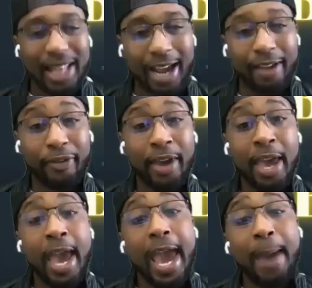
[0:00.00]
life,
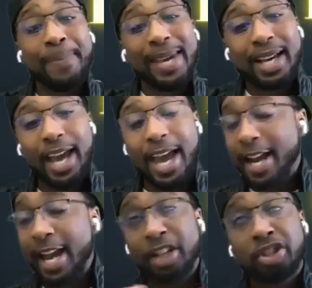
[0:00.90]
and
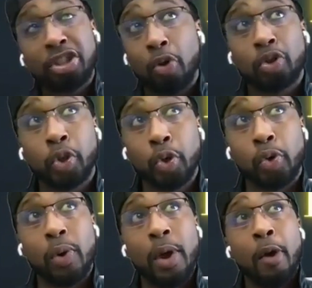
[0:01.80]
it's so
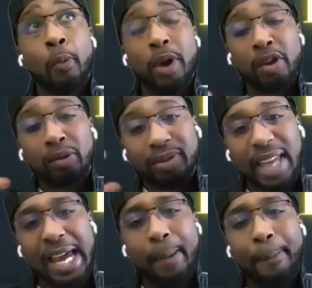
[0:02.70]
true. When you
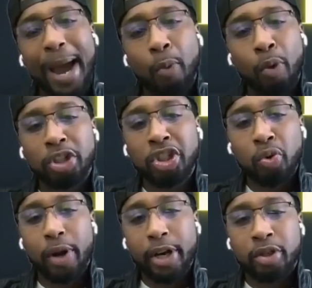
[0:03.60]
think about what you
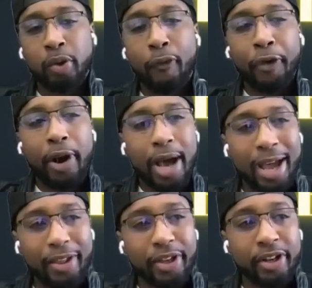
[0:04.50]
want to do for
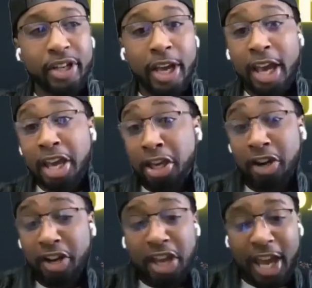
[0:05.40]
others,
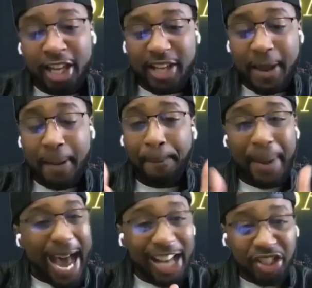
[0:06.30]
it's
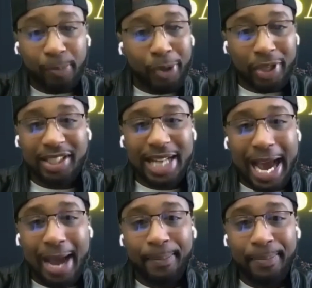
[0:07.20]
impossible to
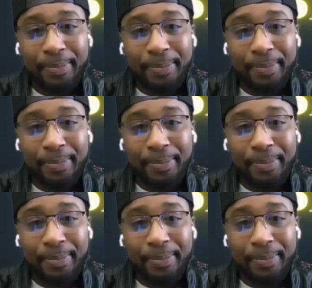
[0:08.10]
stop